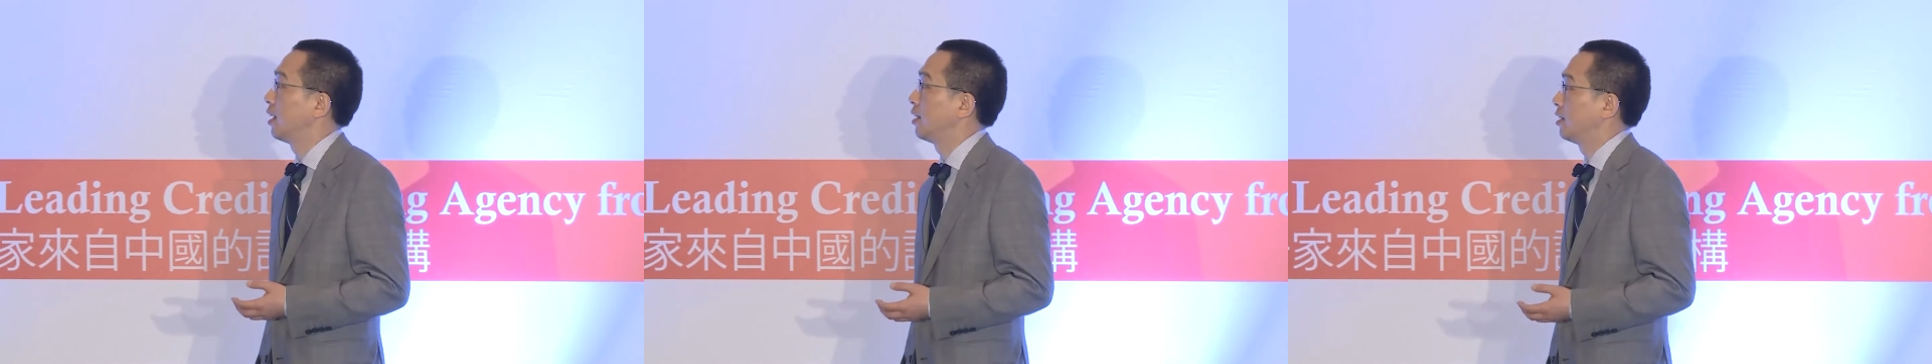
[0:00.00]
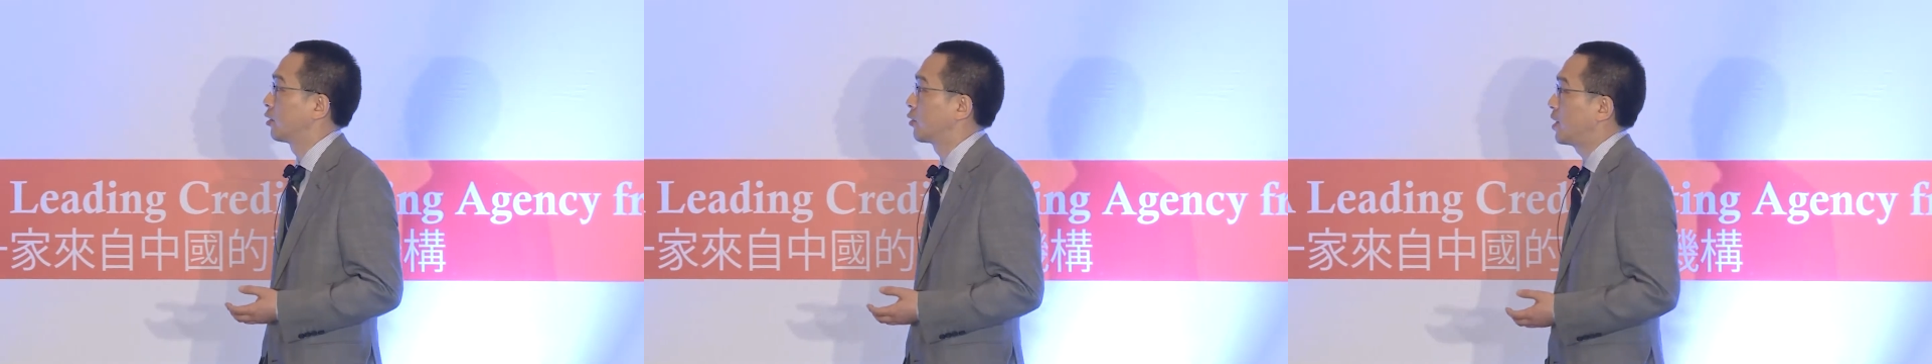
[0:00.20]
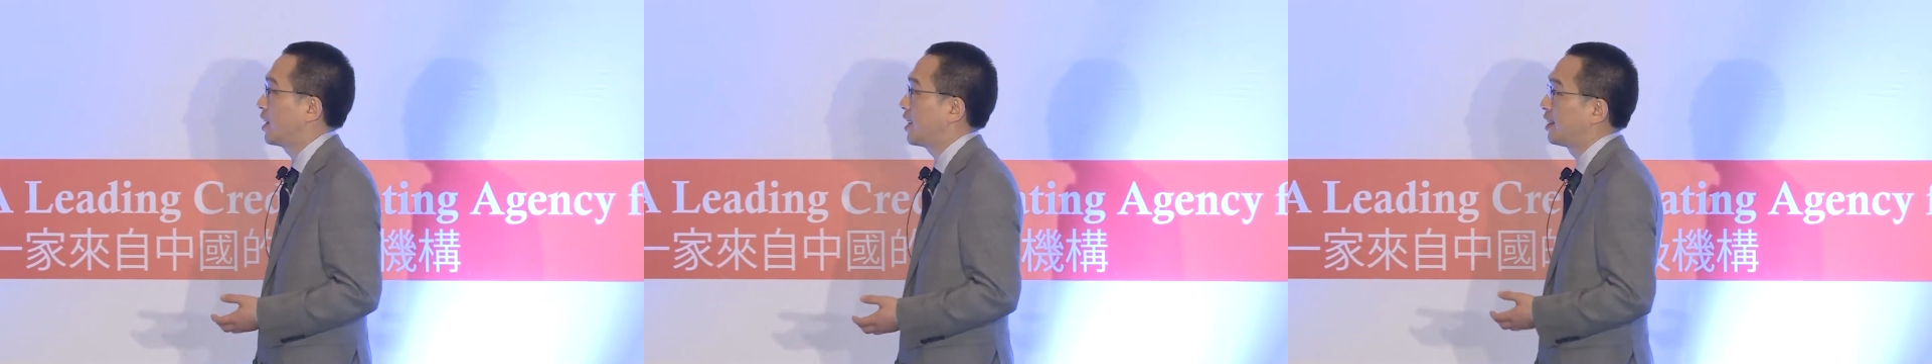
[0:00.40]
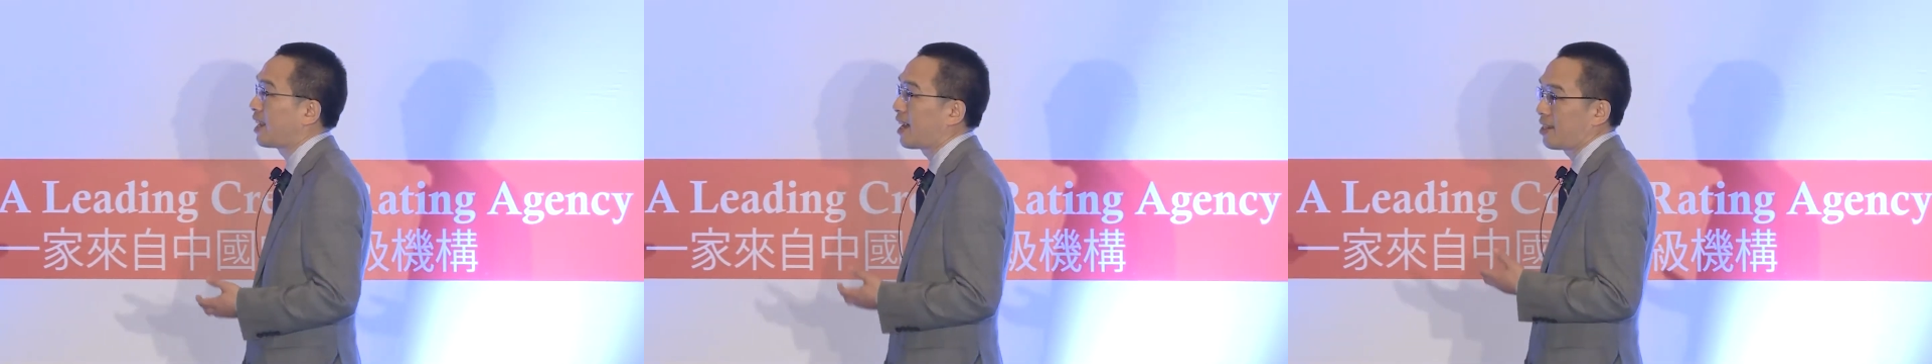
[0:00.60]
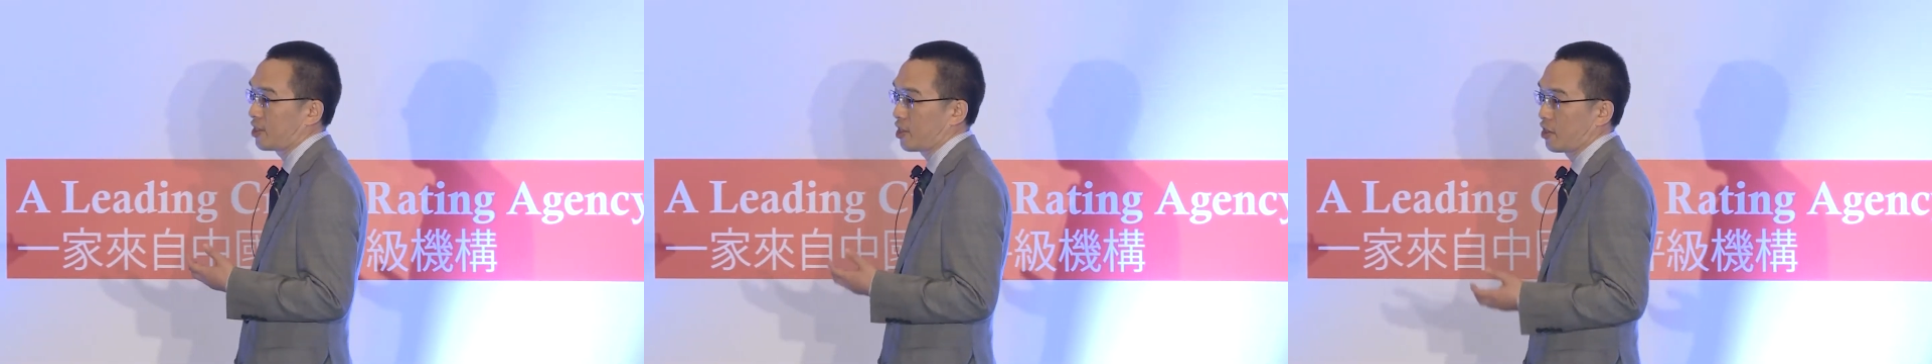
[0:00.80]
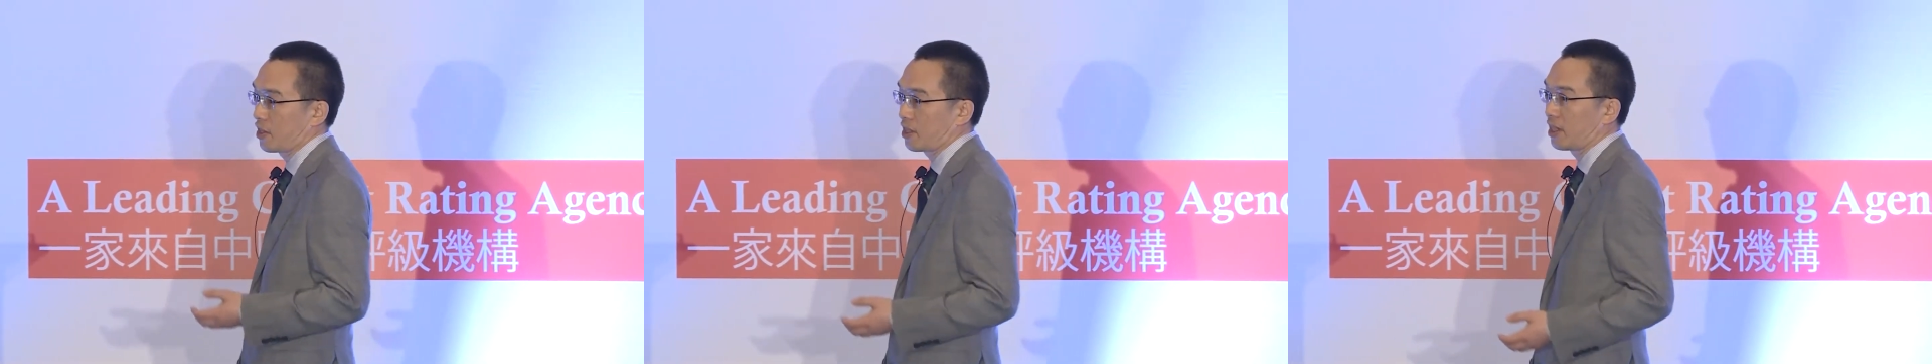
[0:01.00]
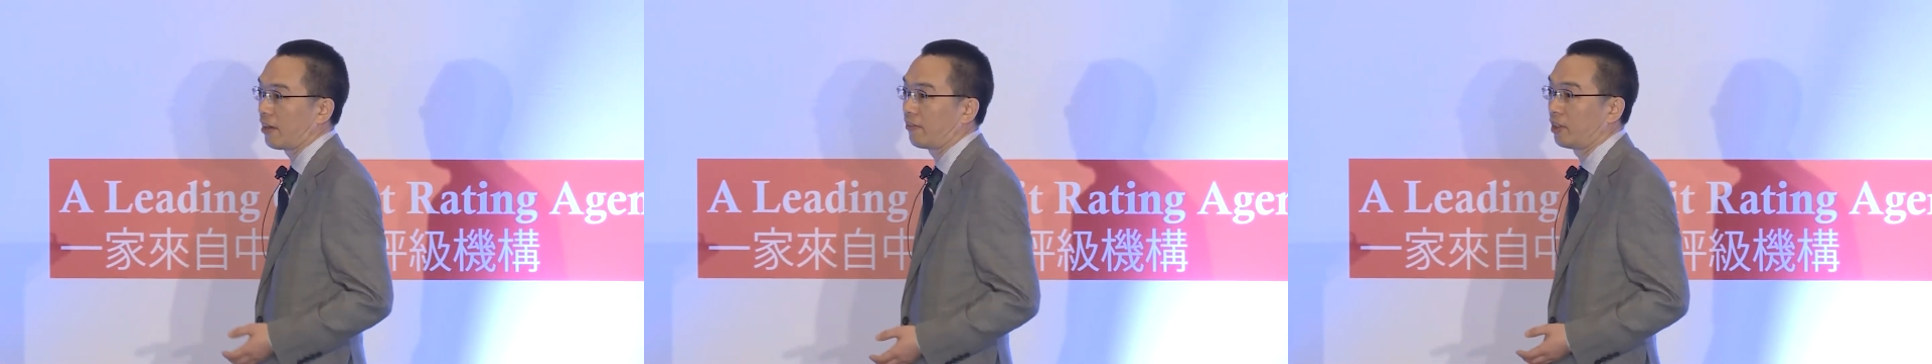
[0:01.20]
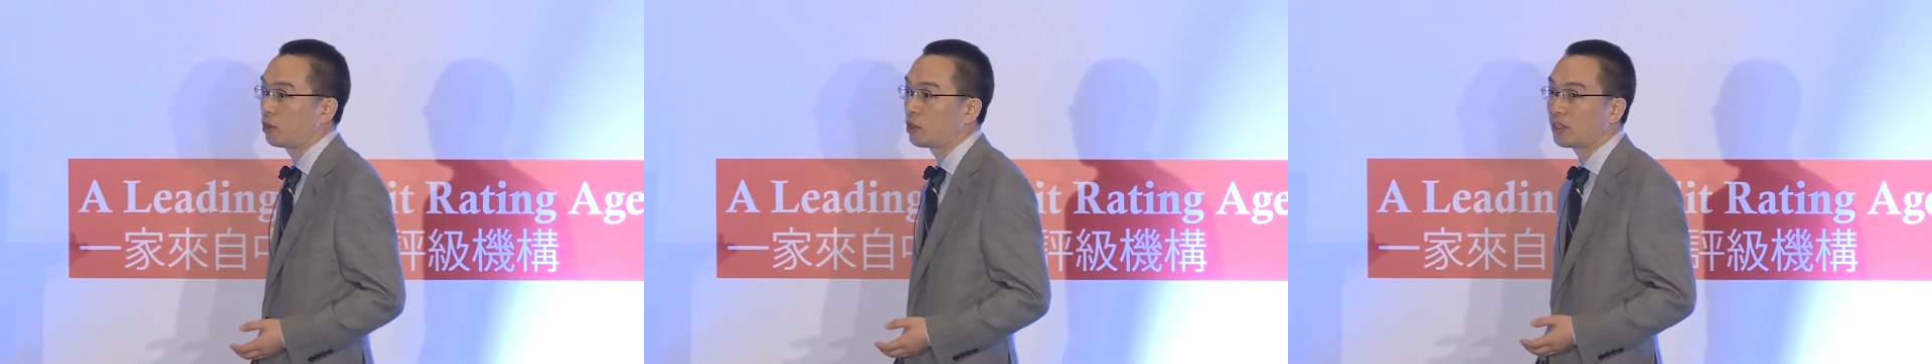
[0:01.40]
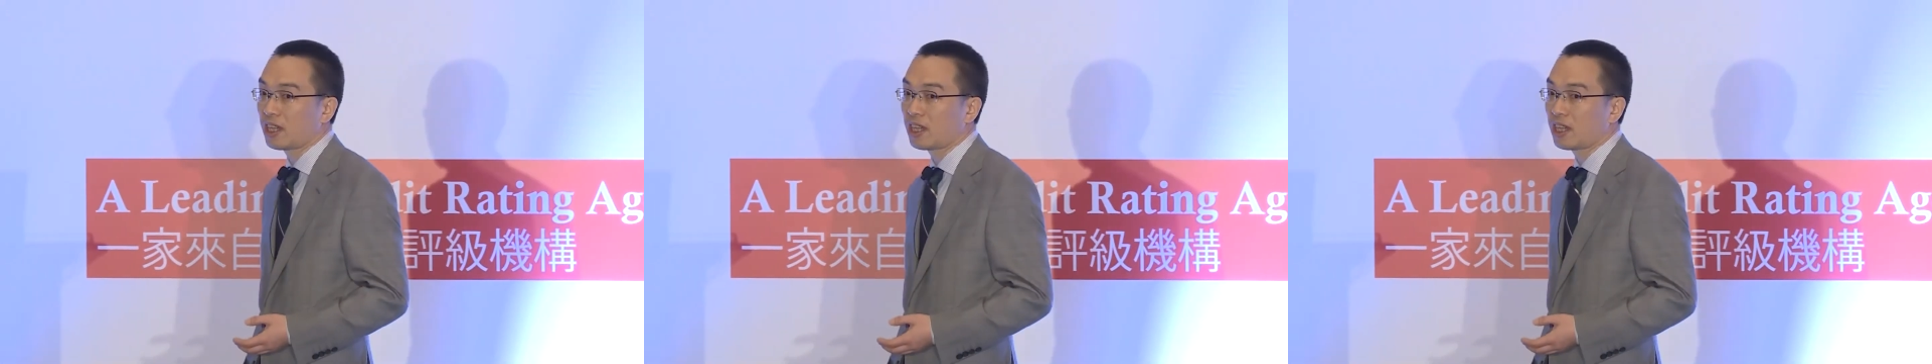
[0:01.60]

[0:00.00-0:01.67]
the credit analysis of local